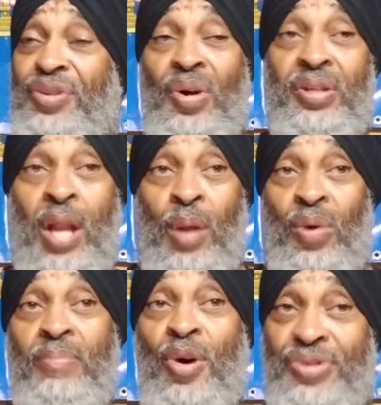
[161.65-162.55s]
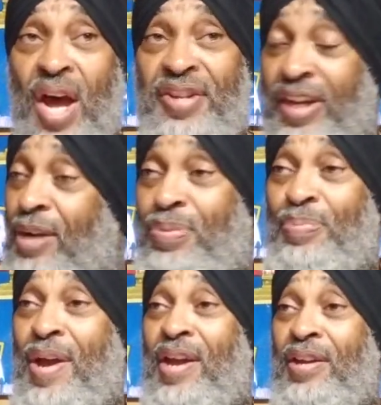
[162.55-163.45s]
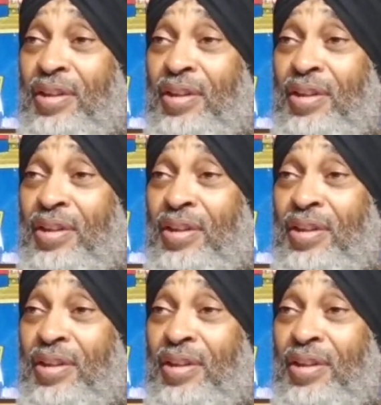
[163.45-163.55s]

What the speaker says: So in other words, the Most High is getting it prepared.